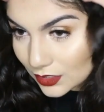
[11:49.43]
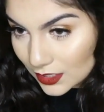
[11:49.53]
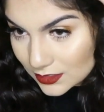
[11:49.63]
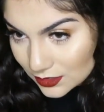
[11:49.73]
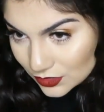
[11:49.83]

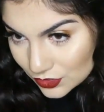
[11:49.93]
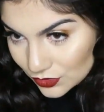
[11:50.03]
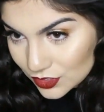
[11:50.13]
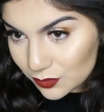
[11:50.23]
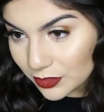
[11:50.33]
You guys can
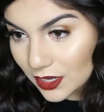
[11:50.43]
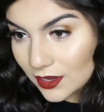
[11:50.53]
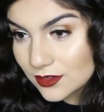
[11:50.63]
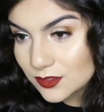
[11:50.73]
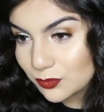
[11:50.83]
choose to put
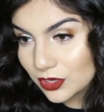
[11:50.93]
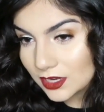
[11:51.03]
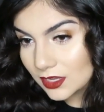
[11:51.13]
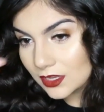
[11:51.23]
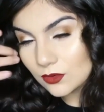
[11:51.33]

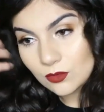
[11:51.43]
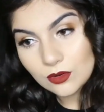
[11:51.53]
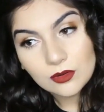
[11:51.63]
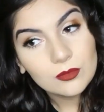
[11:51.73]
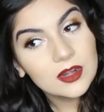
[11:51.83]
hairspray
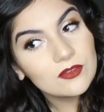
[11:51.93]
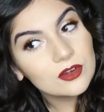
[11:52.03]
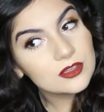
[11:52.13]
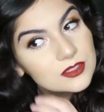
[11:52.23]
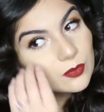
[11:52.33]
or
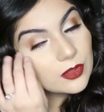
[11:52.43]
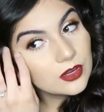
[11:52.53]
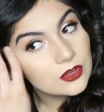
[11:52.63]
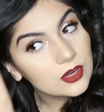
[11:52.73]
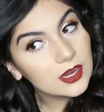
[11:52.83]
whatever else you
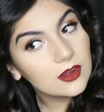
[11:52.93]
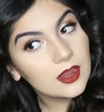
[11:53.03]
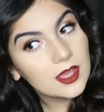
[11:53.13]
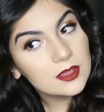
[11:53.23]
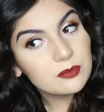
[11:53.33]
want on your
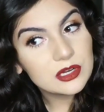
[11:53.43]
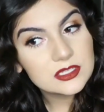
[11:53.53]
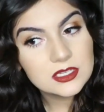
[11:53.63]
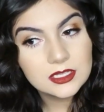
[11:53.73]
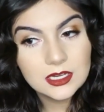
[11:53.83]
hair. I'm
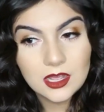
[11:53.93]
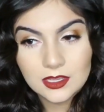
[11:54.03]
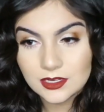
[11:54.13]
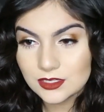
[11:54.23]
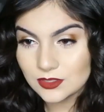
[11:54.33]
personally not
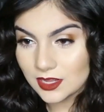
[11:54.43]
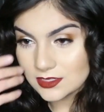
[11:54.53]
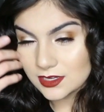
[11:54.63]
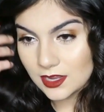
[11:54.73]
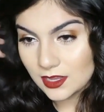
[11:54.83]
going to do
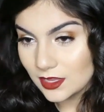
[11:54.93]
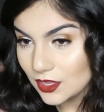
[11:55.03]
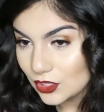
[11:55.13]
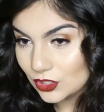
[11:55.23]
that today.